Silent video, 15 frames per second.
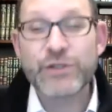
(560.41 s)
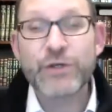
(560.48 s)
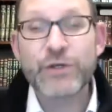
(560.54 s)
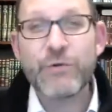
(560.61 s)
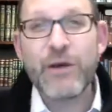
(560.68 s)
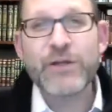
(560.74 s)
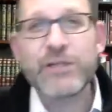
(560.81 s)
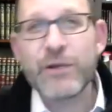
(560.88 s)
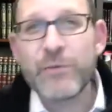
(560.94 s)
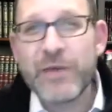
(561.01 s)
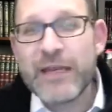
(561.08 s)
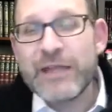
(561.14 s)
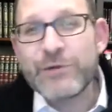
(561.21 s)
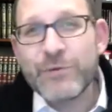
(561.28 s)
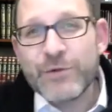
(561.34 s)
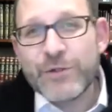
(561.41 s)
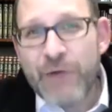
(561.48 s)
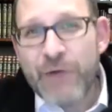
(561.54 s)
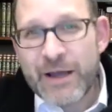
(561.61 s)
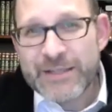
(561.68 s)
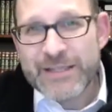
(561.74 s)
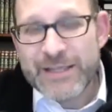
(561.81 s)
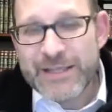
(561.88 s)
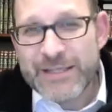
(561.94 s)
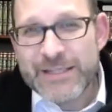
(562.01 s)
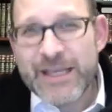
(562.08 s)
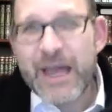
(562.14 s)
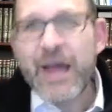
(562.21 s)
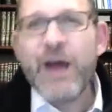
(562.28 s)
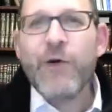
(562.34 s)
The question that we need to address
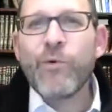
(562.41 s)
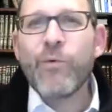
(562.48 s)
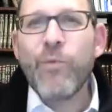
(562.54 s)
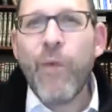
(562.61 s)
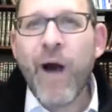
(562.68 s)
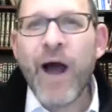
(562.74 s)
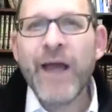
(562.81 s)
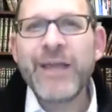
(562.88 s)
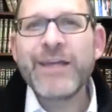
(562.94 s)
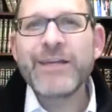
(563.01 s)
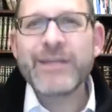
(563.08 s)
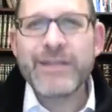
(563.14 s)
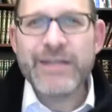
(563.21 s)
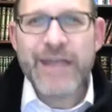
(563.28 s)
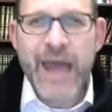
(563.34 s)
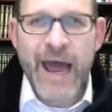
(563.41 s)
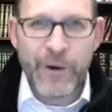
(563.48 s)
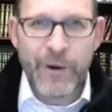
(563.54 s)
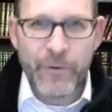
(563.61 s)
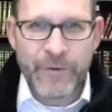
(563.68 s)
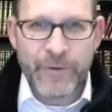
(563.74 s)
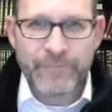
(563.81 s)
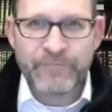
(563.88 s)
is, why now?